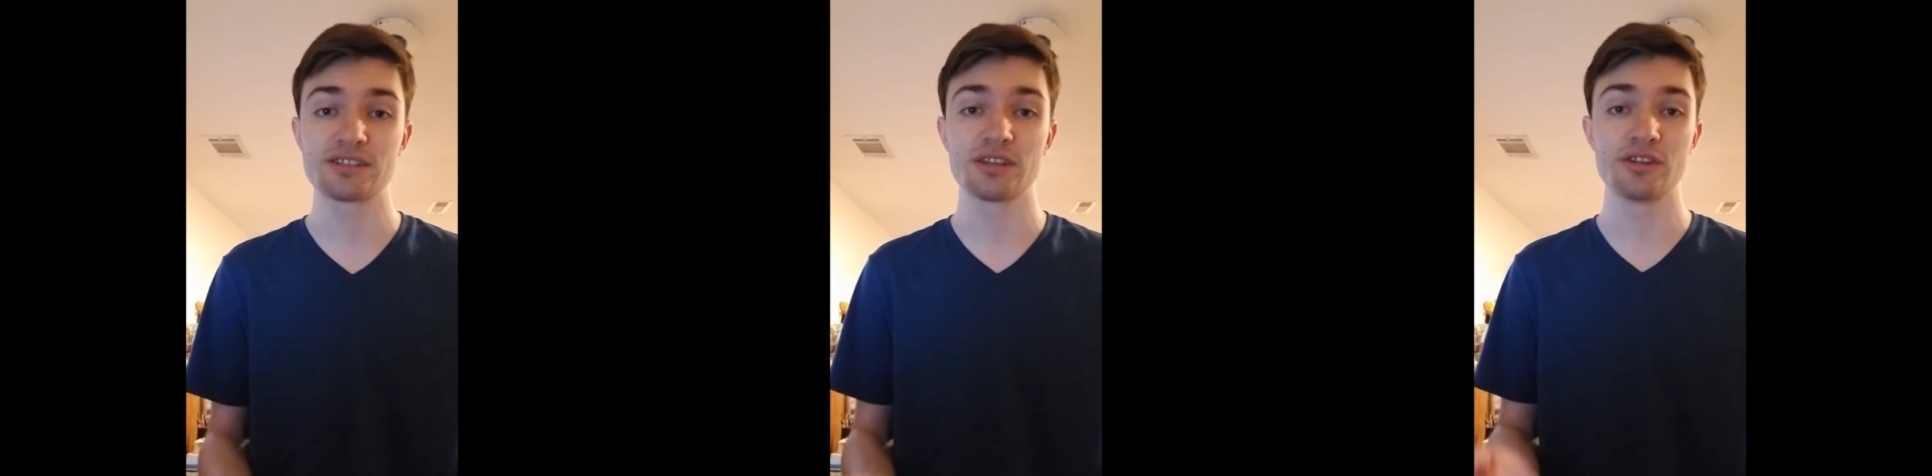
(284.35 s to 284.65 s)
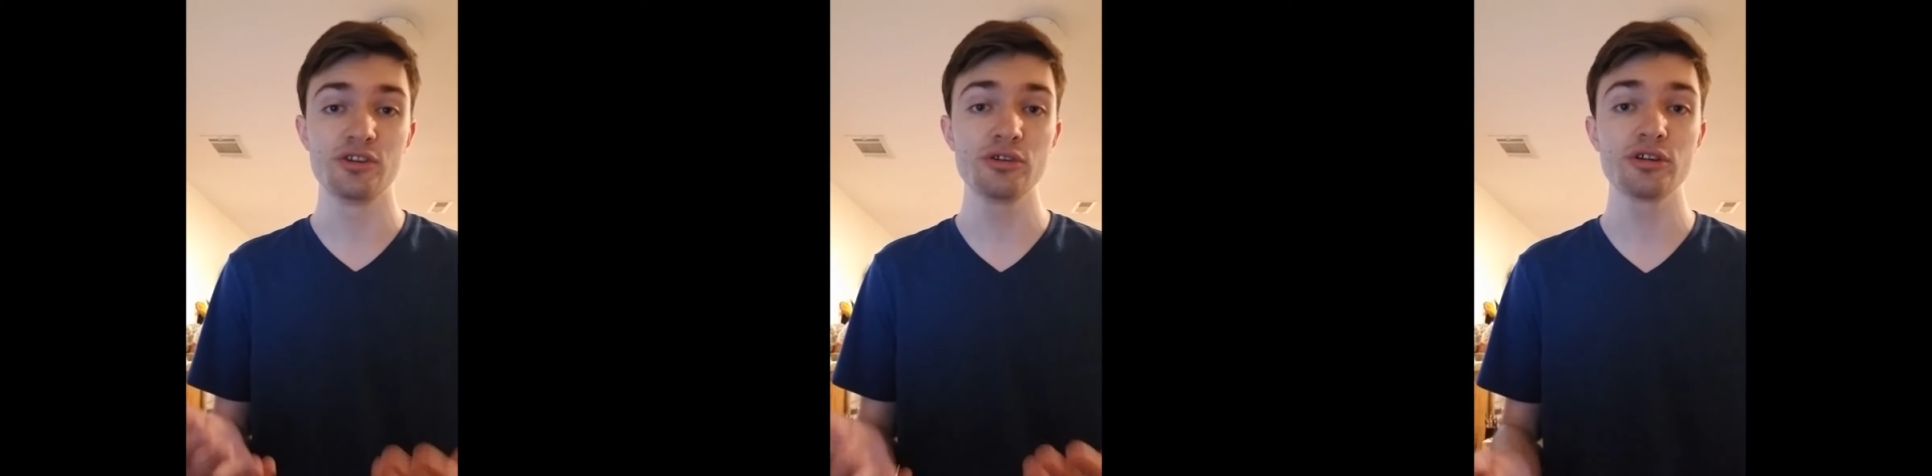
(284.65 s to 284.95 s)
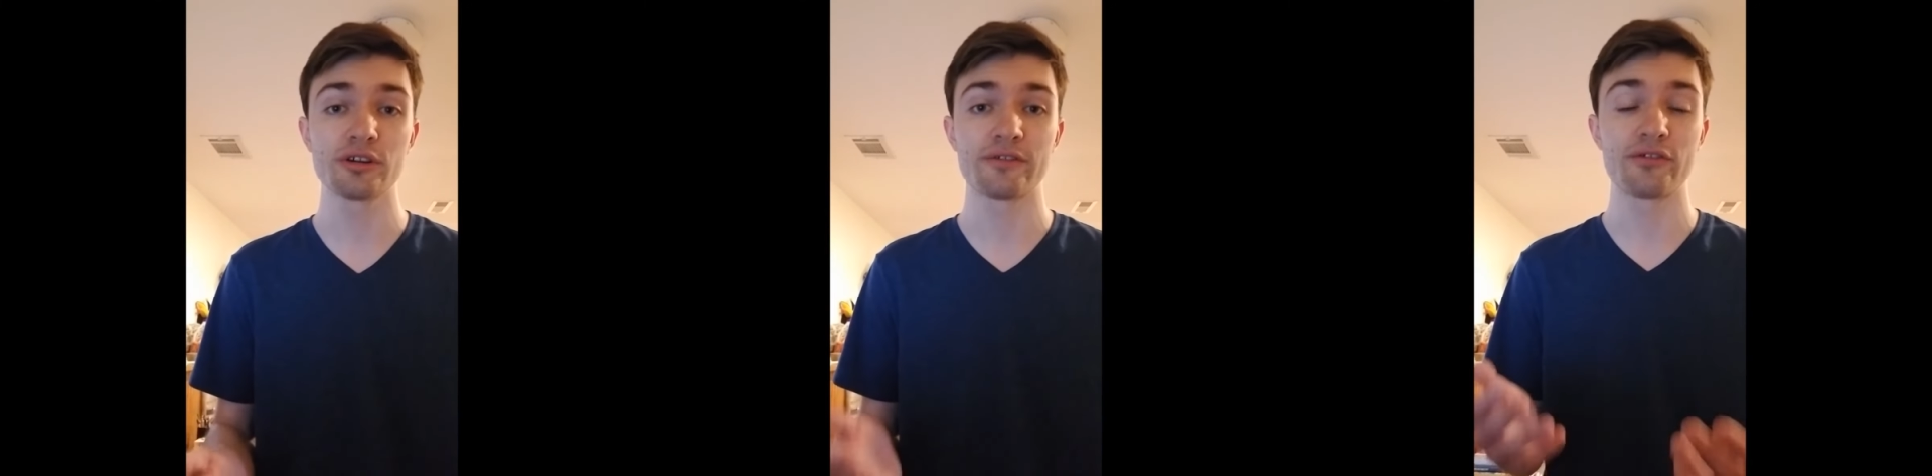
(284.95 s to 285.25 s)
of the
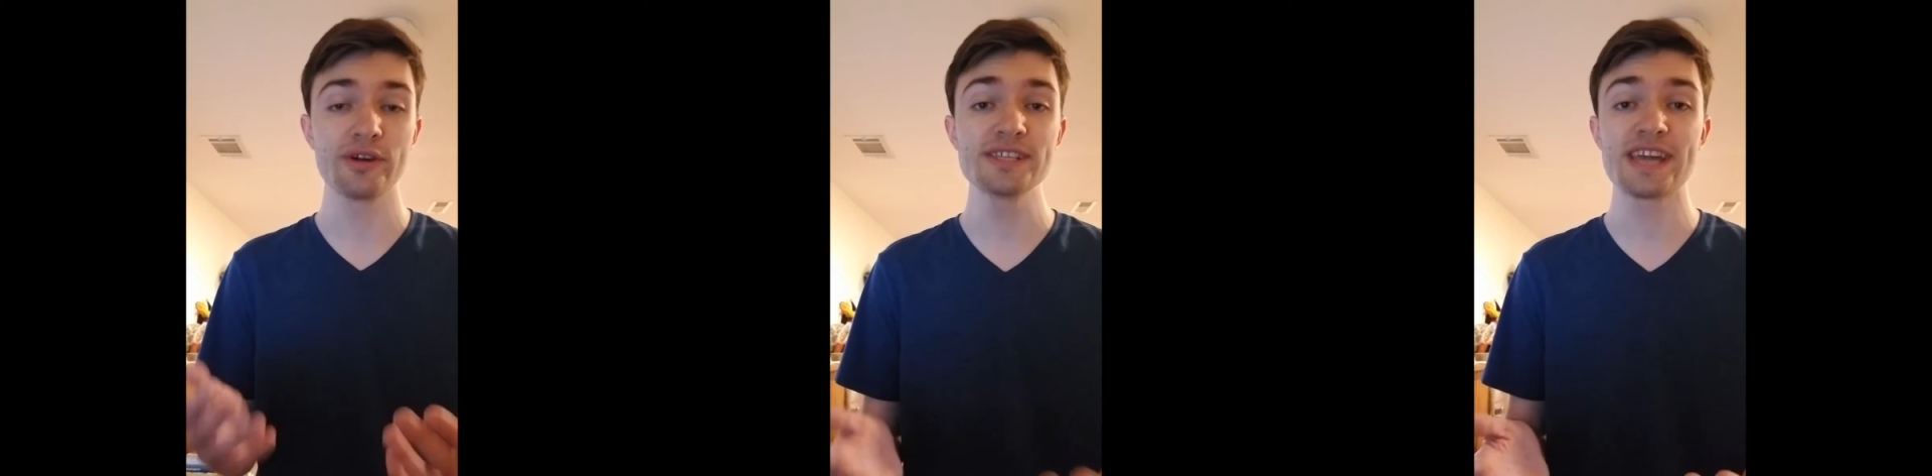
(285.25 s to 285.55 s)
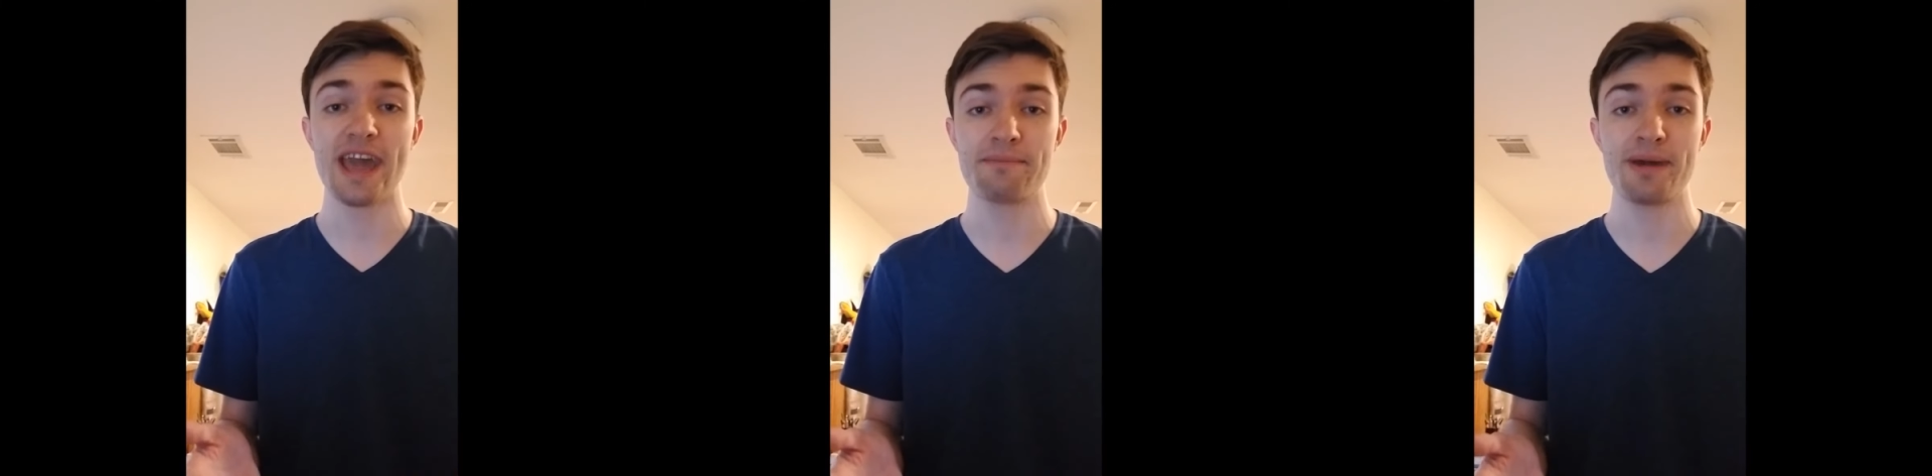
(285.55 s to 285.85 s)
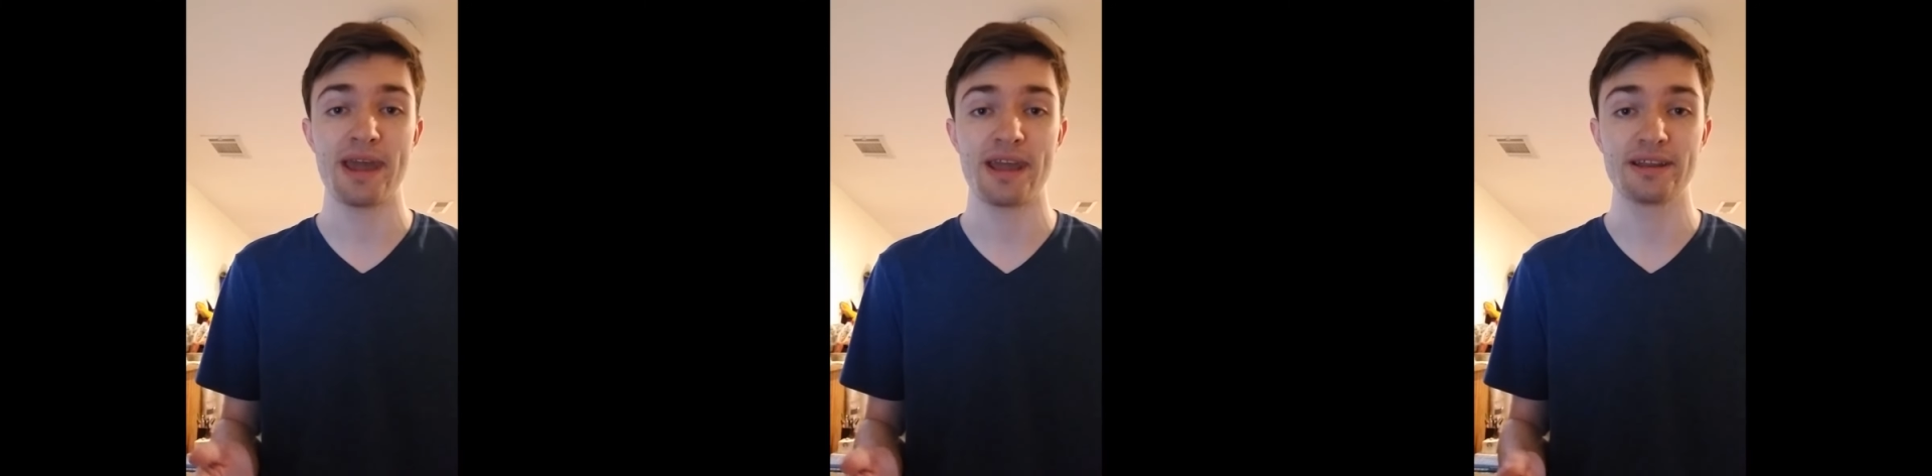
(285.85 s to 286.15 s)
nuclear freeze
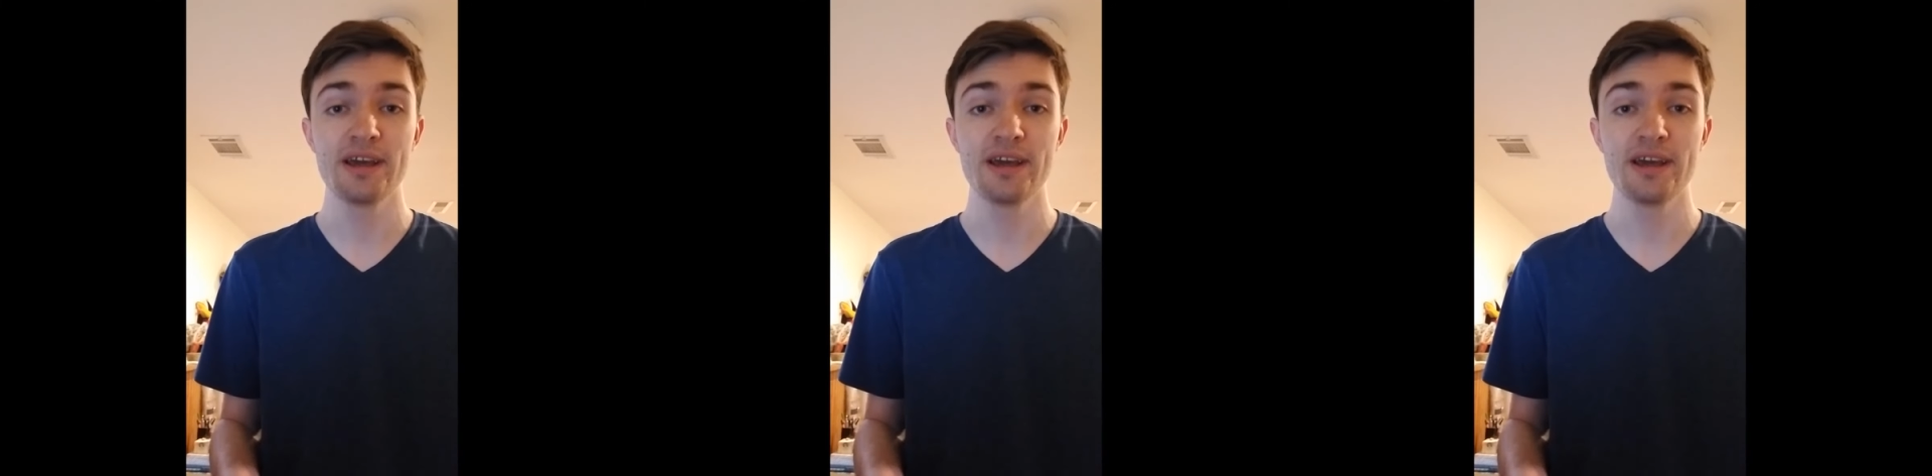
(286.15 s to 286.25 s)
campaign